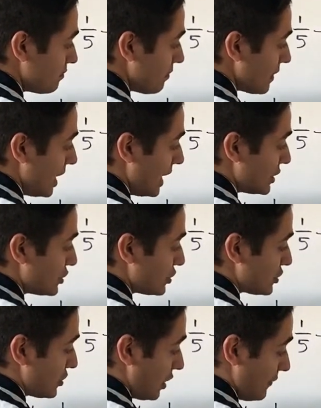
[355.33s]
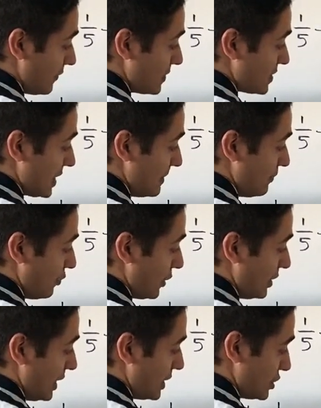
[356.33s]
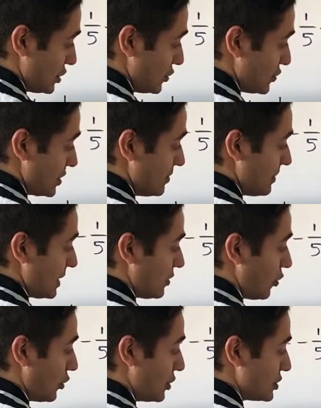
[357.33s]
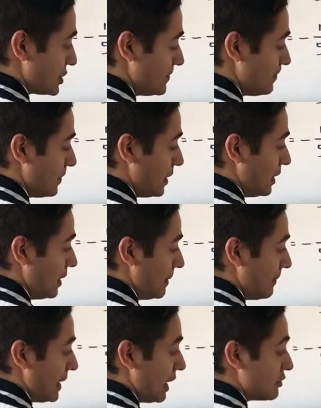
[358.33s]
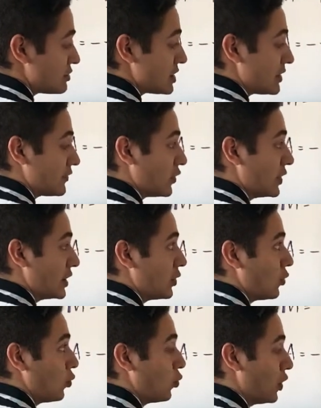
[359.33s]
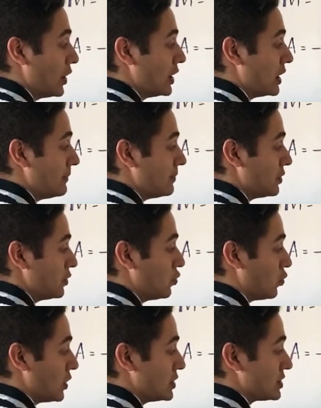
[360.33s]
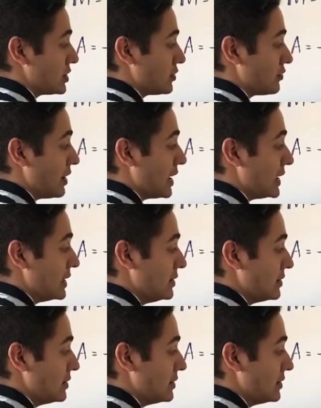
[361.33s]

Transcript: I start from the same point, I choose it, my origin, but now instead of going 1 up, 1 to the right,